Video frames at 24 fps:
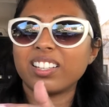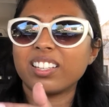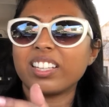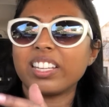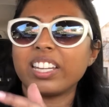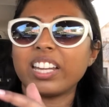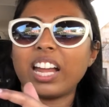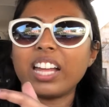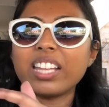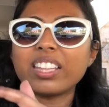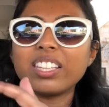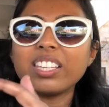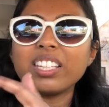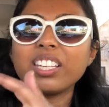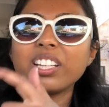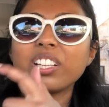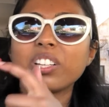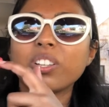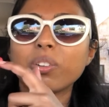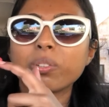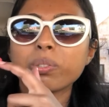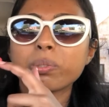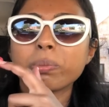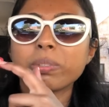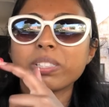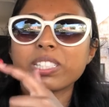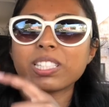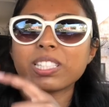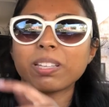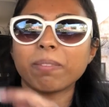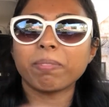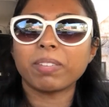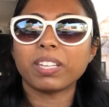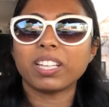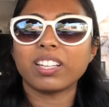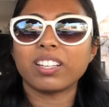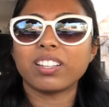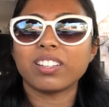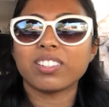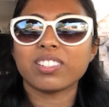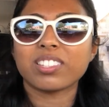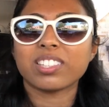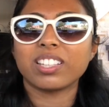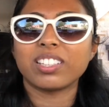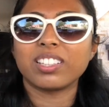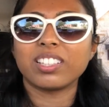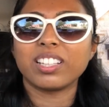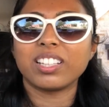I think it goes with something else,
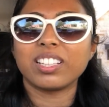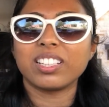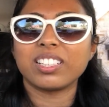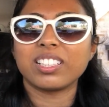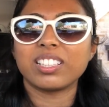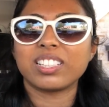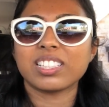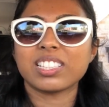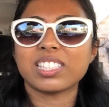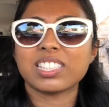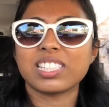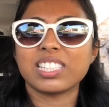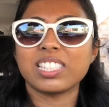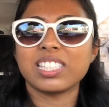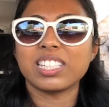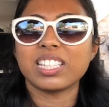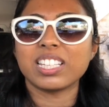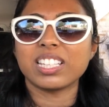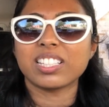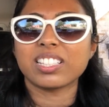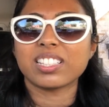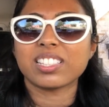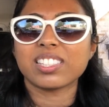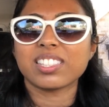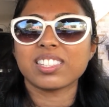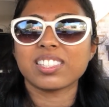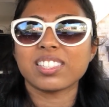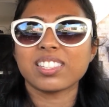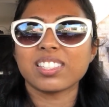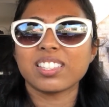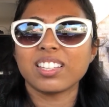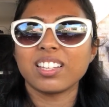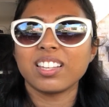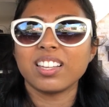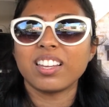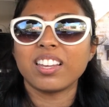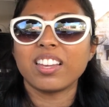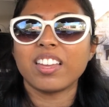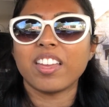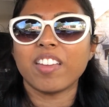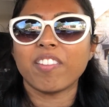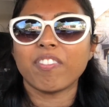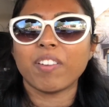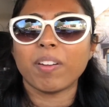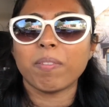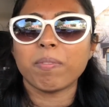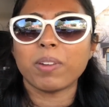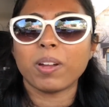and then this knits, if
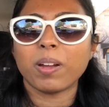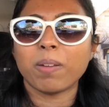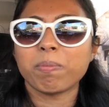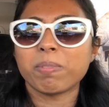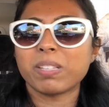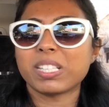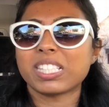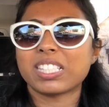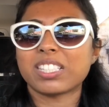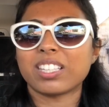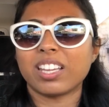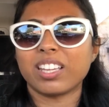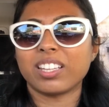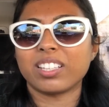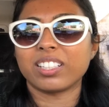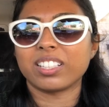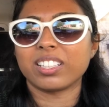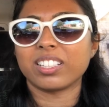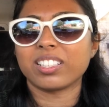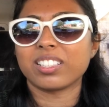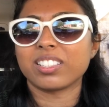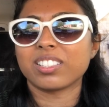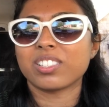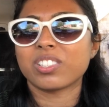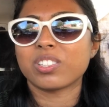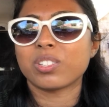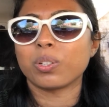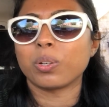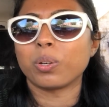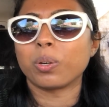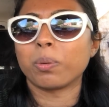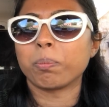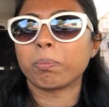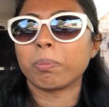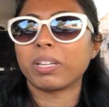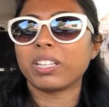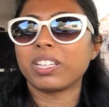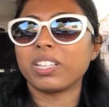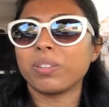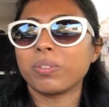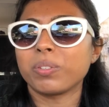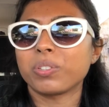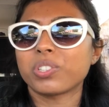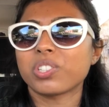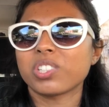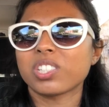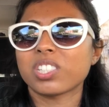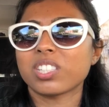I'm not mistaken. So, but he
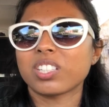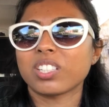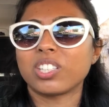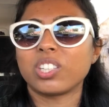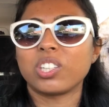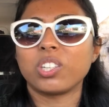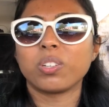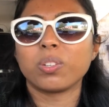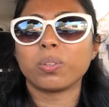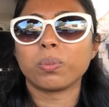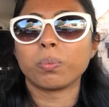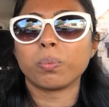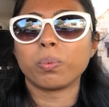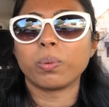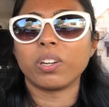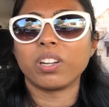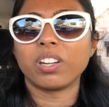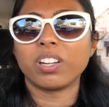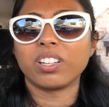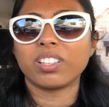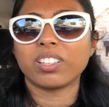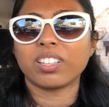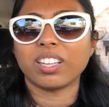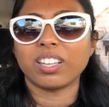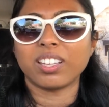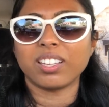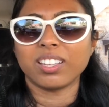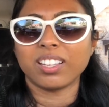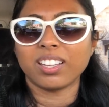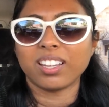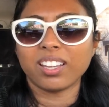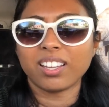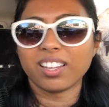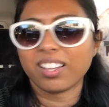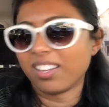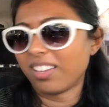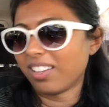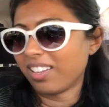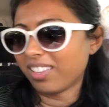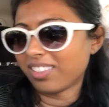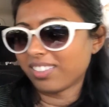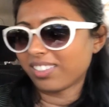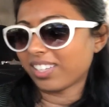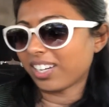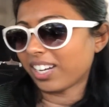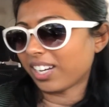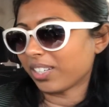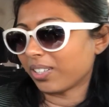was just a cute wooden thing
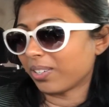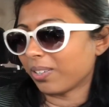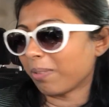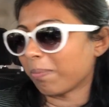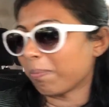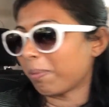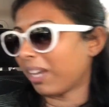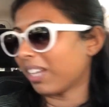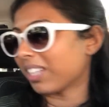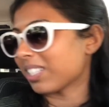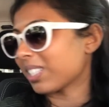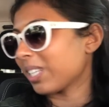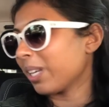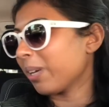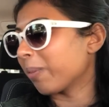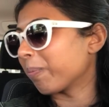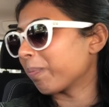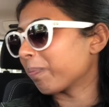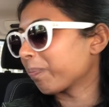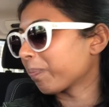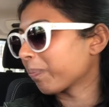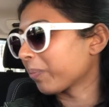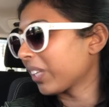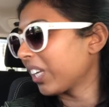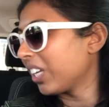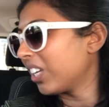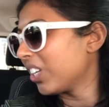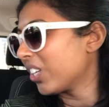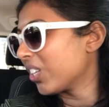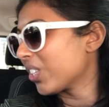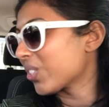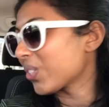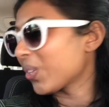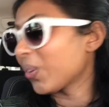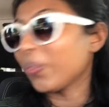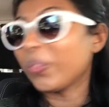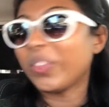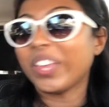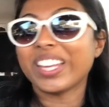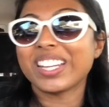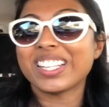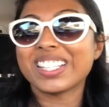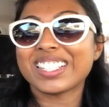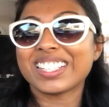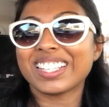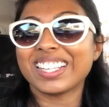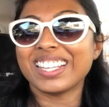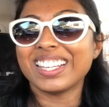that I couldn't pass up. So that
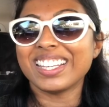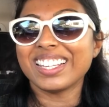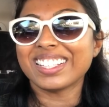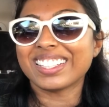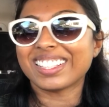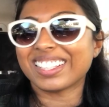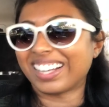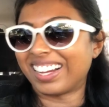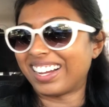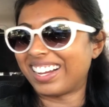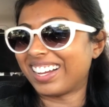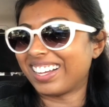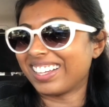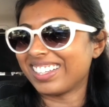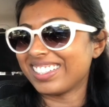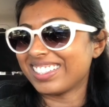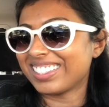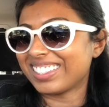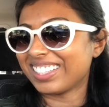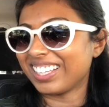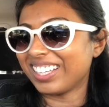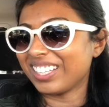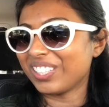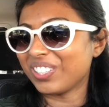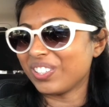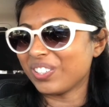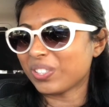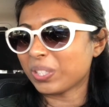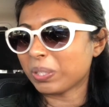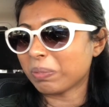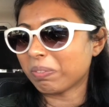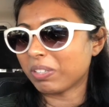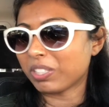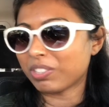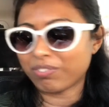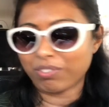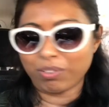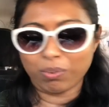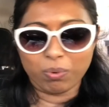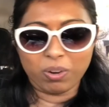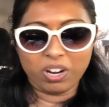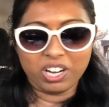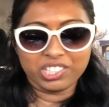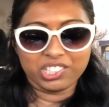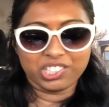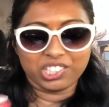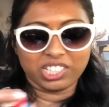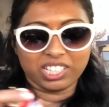is it, guys. Thank you so much for
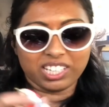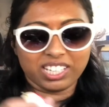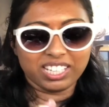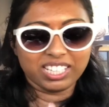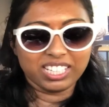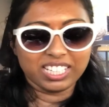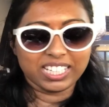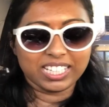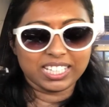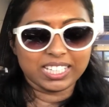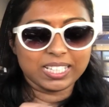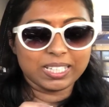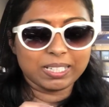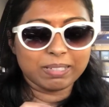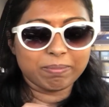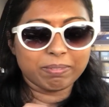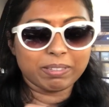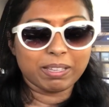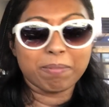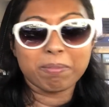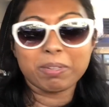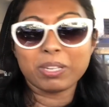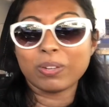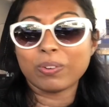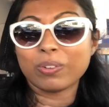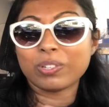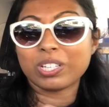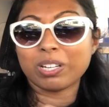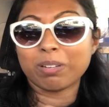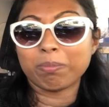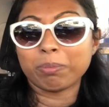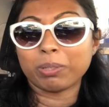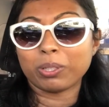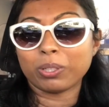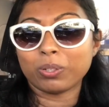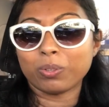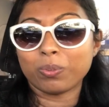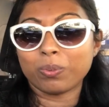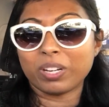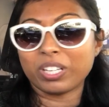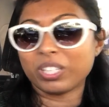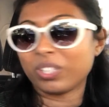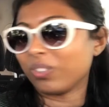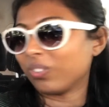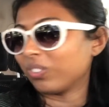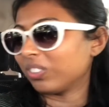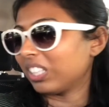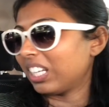watching. Let me know down below what
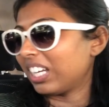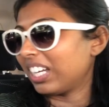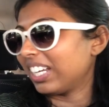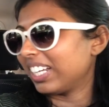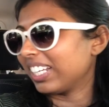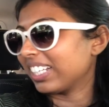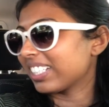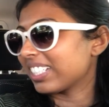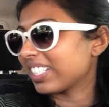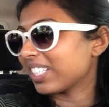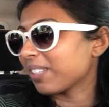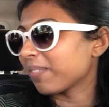you liked,